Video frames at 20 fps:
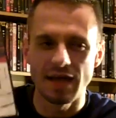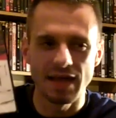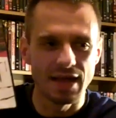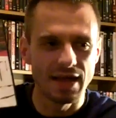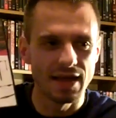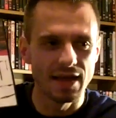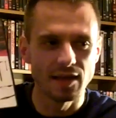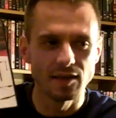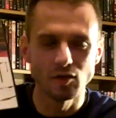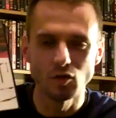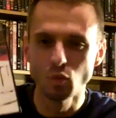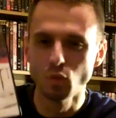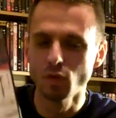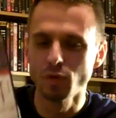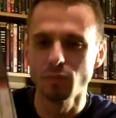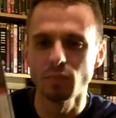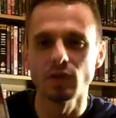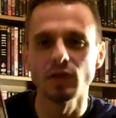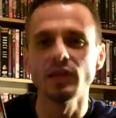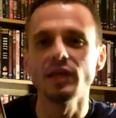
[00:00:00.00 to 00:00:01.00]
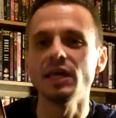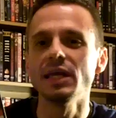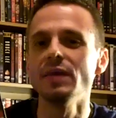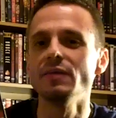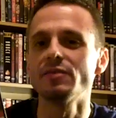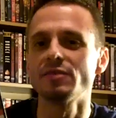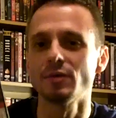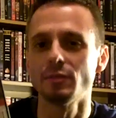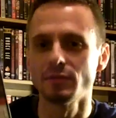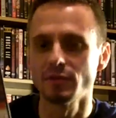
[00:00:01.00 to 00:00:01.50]
and you wouldn't
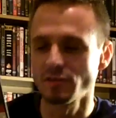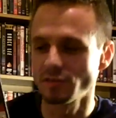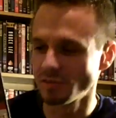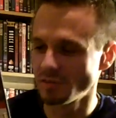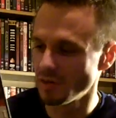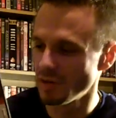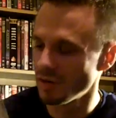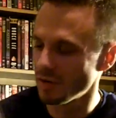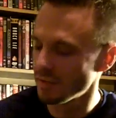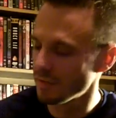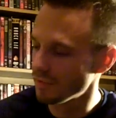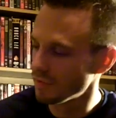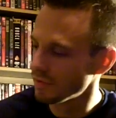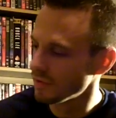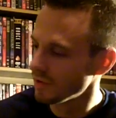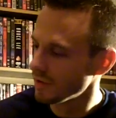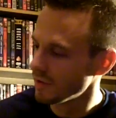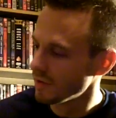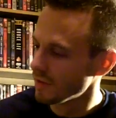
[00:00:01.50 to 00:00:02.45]
believe some of the stuff